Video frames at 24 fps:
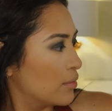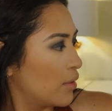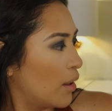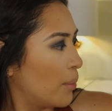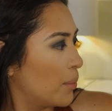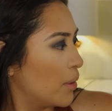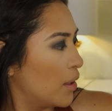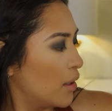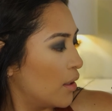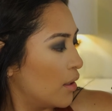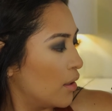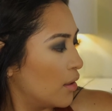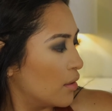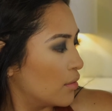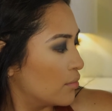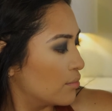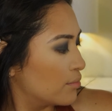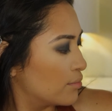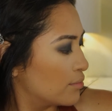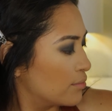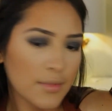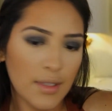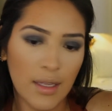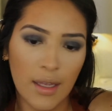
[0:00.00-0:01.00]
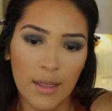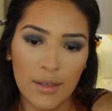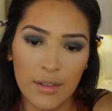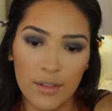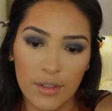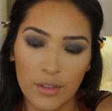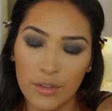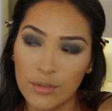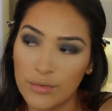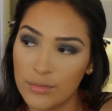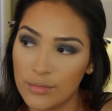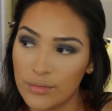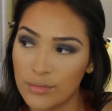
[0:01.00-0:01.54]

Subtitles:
I mean, I don't know.